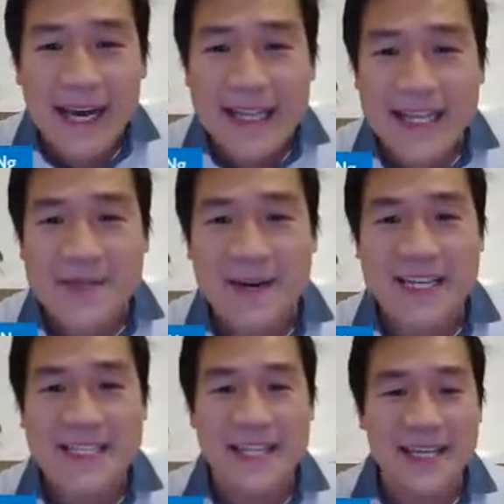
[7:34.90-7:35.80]
And this
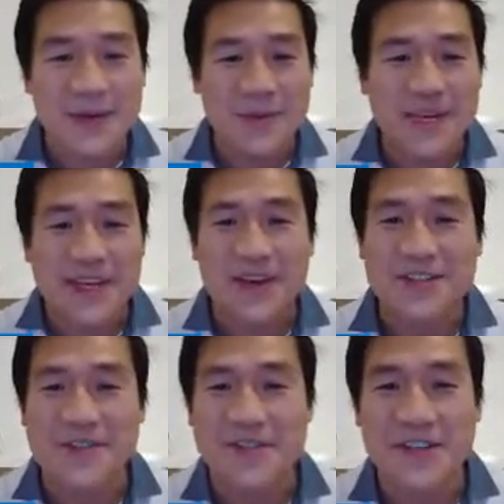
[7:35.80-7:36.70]
one is a little bit
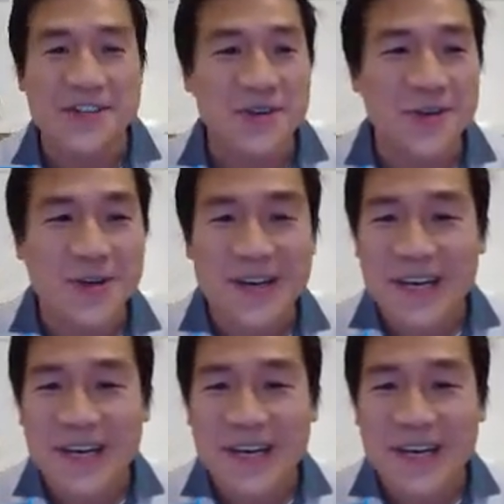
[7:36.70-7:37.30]
controversial.